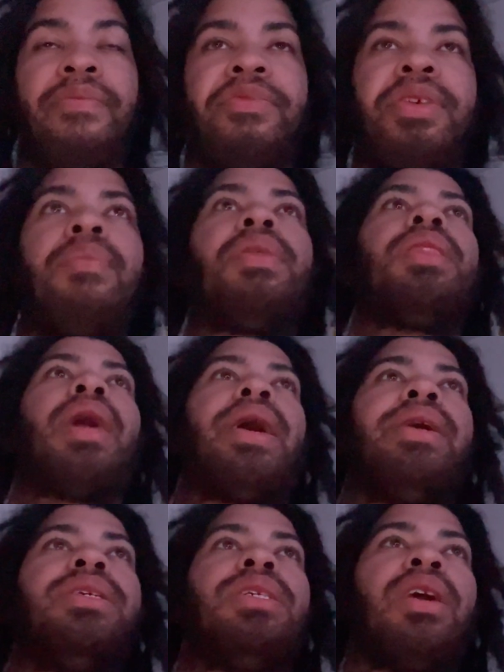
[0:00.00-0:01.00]
Something
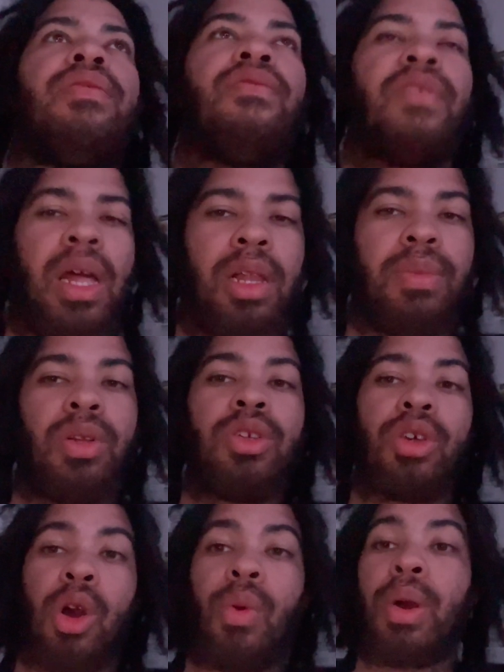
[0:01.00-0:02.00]
that is available
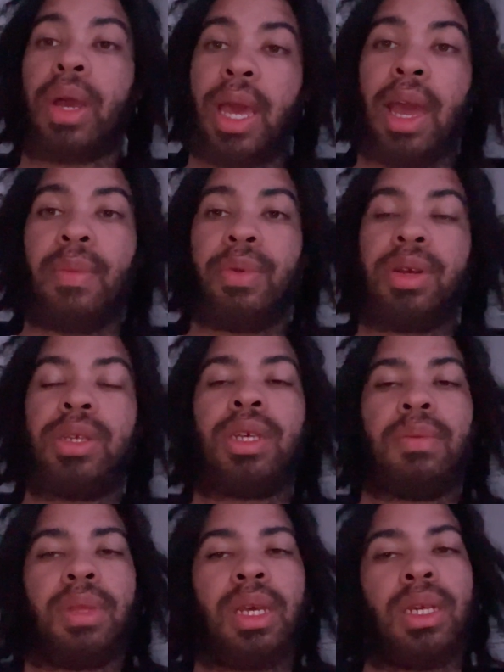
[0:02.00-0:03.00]
to go on camera.
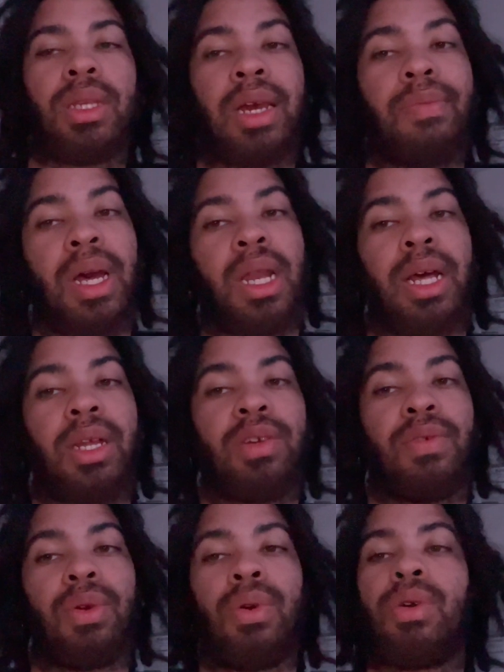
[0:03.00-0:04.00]
Some things I'm not allowed to
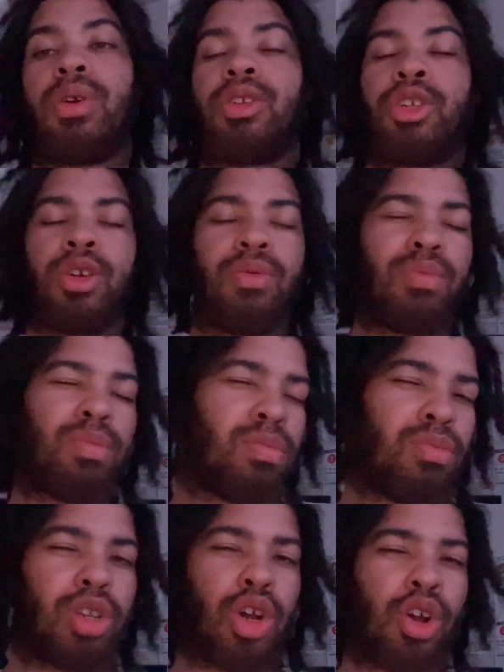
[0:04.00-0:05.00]
record, so
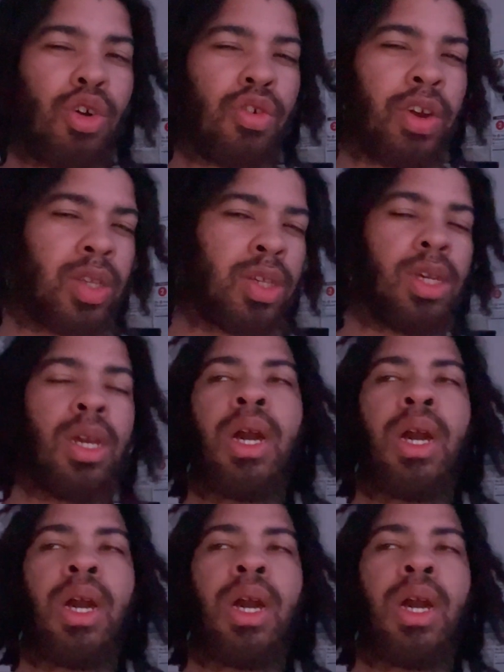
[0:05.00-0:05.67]
don't go crazy.